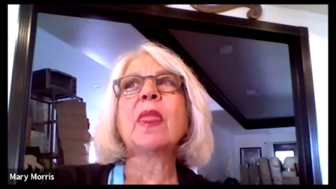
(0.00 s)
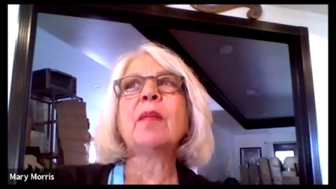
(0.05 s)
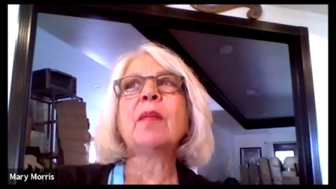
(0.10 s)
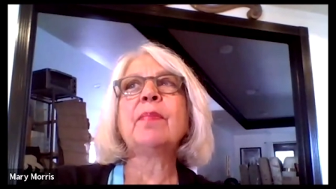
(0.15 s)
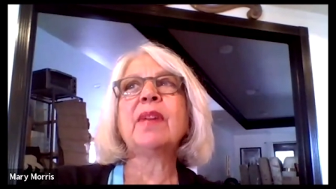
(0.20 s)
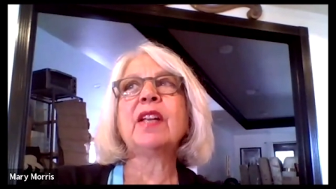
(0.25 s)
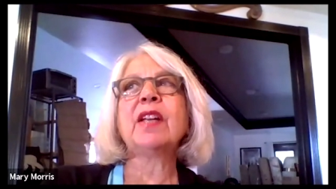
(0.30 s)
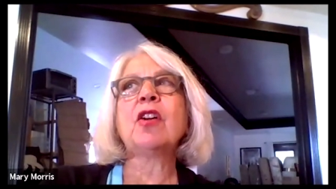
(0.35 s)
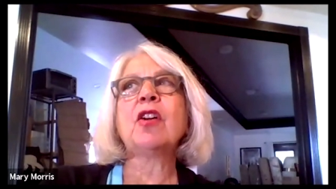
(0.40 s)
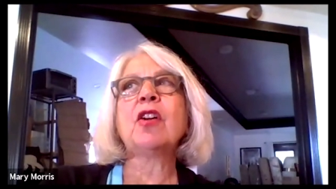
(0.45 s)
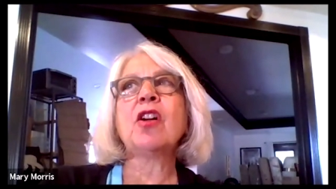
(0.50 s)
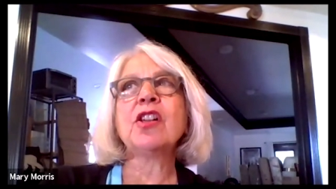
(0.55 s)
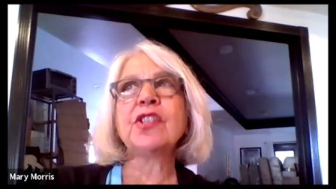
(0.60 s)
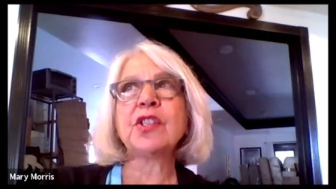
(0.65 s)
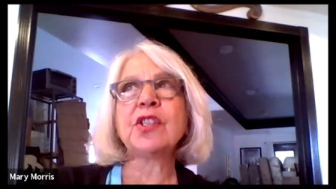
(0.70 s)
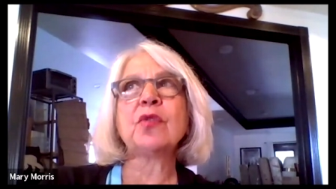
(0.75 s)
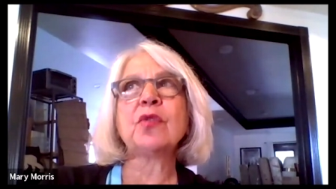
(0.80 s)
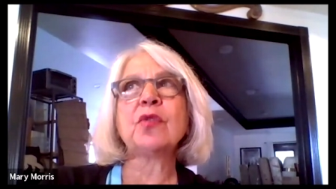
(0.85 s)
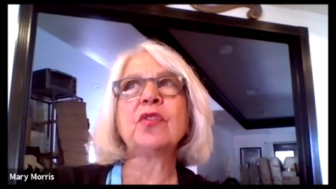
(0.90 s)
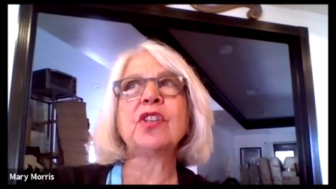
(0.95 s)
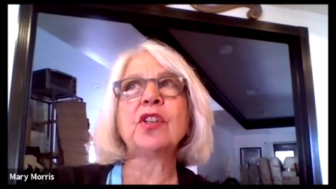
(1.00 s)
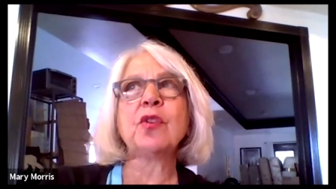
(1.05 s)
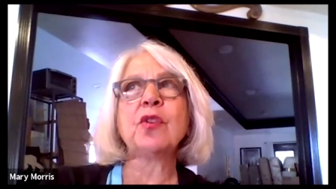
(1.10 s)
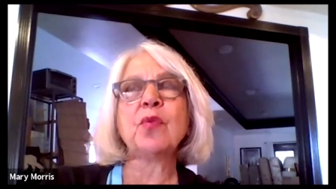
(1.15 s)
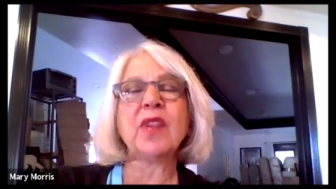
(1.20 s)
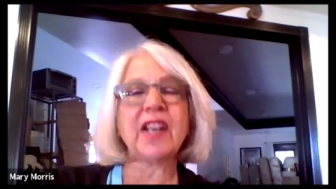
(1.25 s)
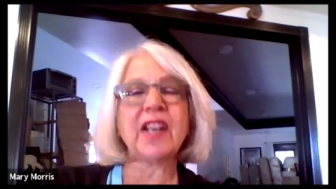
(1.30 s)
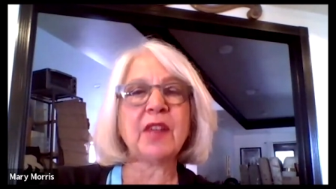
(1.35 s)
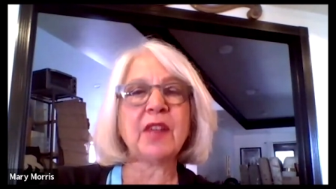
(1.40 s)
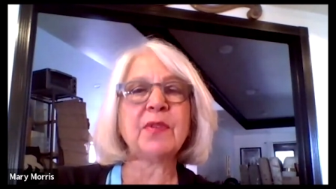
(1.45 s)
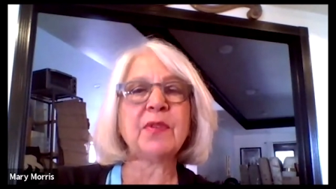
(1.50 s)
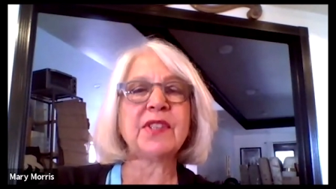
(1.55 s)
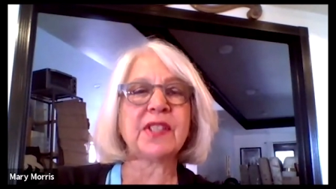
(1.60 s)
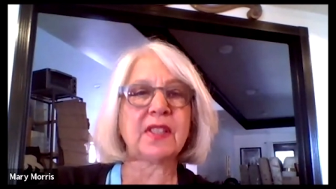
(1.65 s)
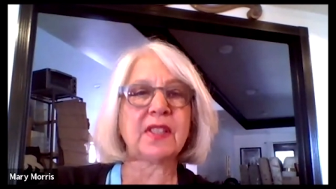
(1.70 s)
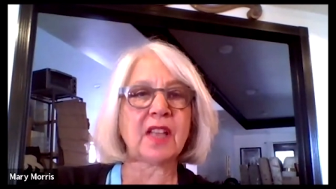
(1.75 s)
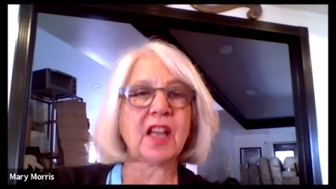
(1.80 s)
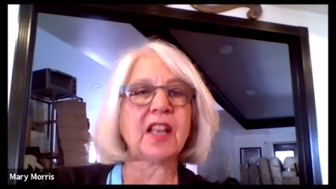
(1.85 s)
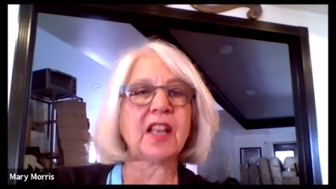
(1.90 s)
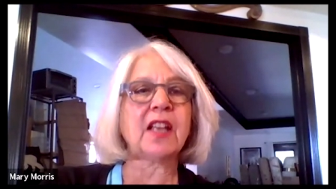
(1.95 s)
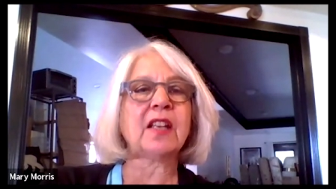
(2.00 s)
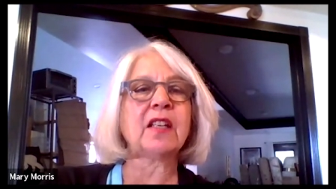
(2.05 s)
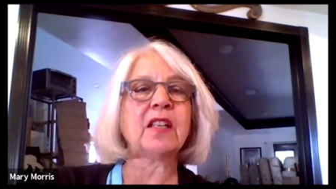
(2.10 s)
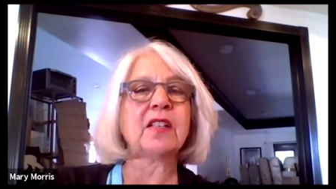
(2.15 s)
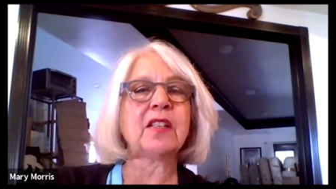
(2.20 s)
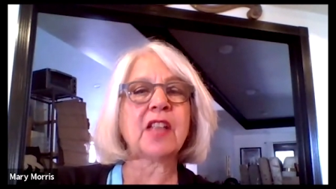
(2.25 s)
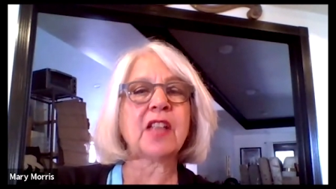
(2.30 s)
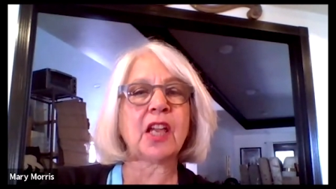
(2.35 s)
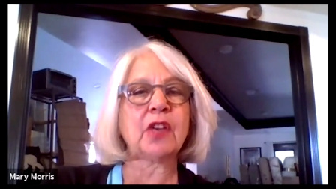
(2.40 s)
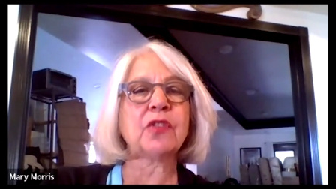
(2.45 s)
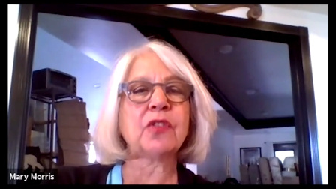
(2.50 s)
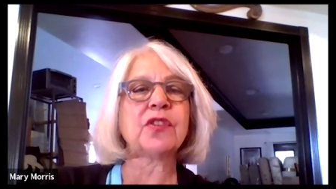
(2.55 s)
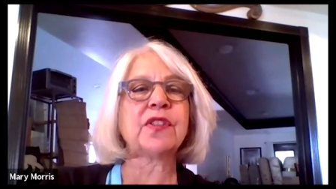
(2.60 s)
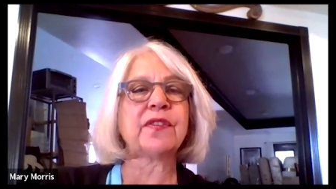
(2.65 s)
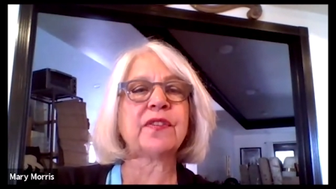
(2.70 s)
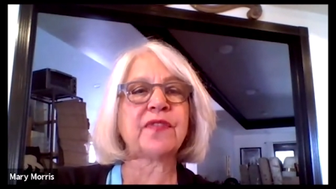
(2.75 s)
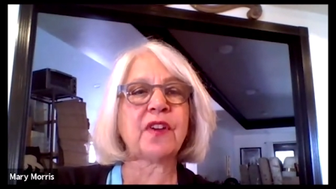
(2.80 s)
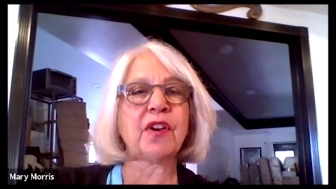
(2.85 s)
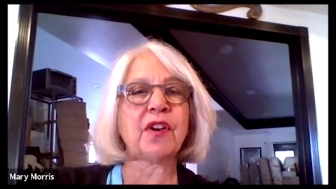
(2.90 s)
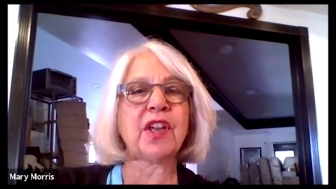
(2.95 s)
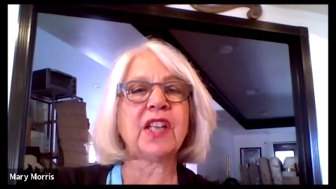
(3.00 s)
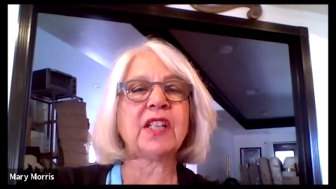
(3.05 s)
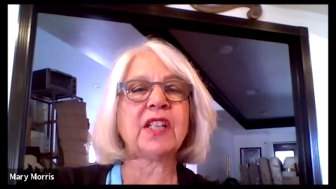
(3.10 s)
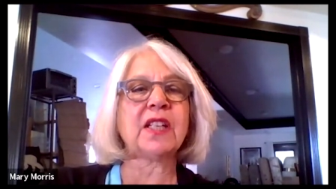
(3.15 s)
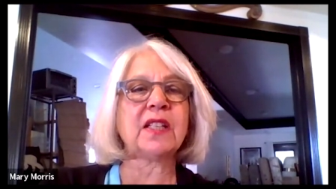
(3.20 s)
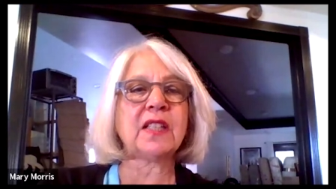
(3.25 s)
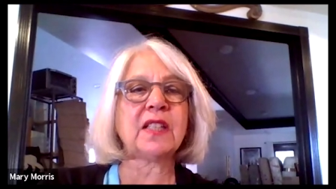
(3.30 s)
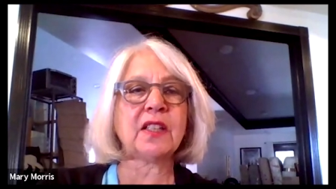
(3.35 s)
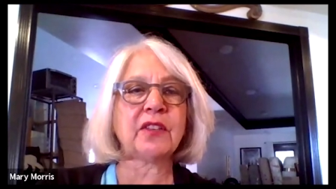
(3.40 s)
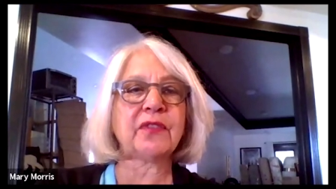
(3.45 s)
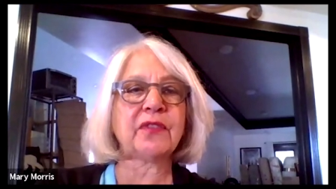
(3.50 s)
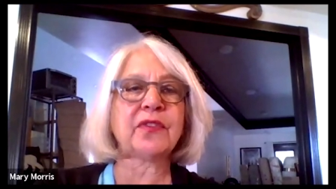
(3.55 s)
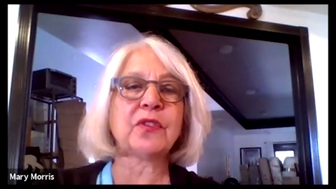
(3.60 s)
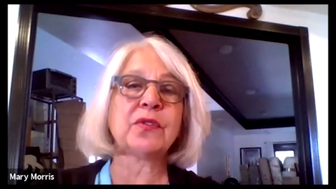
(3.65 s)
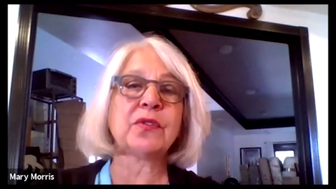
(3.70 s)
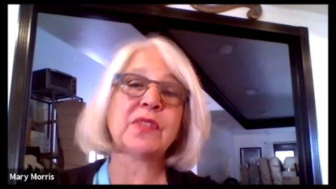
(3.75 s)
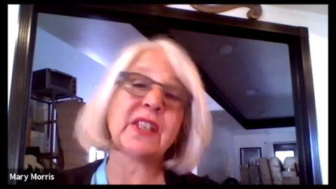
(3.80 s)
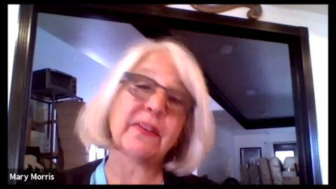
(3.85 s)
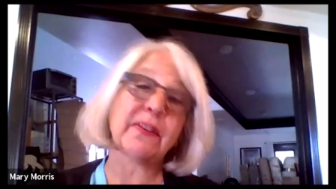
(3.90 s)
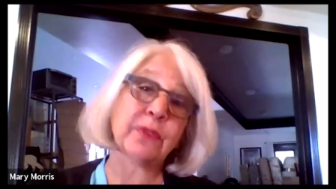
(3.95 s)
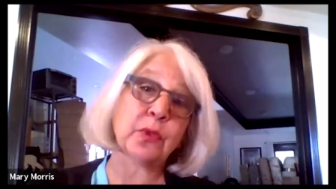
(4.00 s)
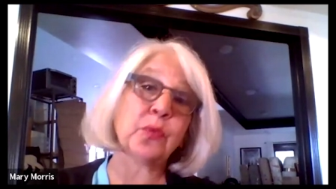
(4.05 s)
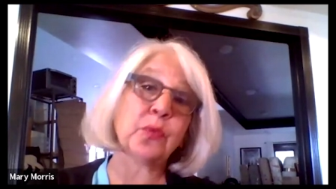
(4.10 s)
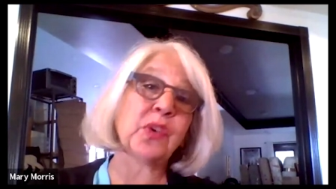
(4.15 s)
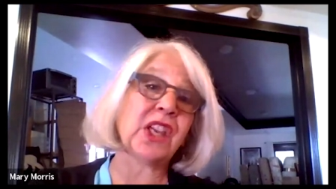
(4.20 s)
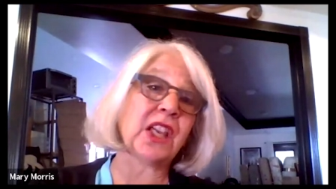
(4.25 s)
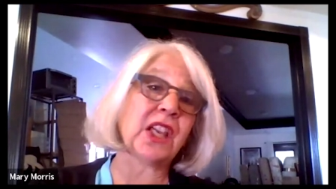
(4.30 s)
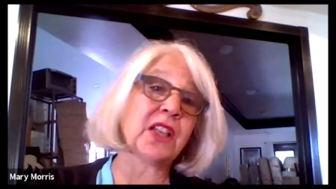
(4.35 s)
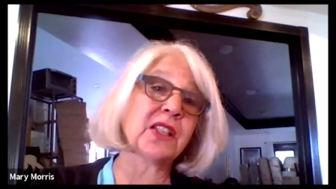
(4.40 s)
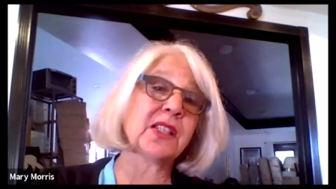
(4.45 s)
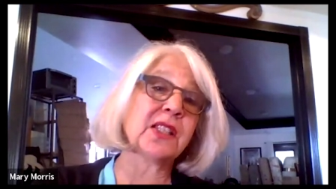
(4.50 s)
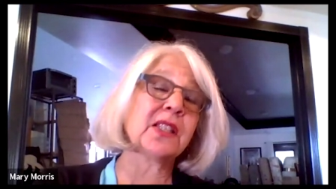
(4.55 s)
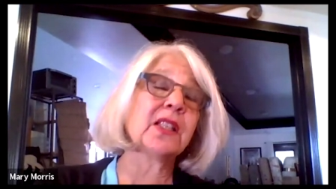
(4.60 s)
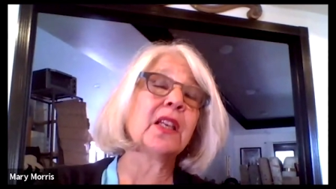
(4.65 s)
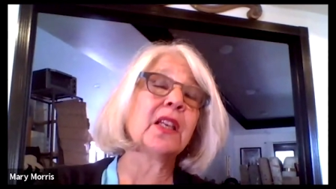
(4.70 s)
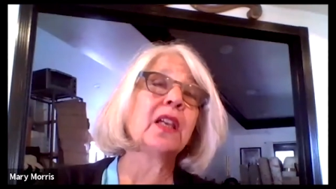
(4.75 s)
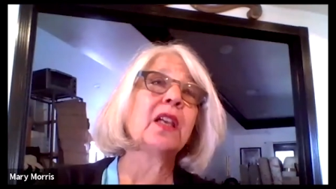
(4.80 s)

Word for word: but also, you know, when I was on tiger safari in India for several weeks,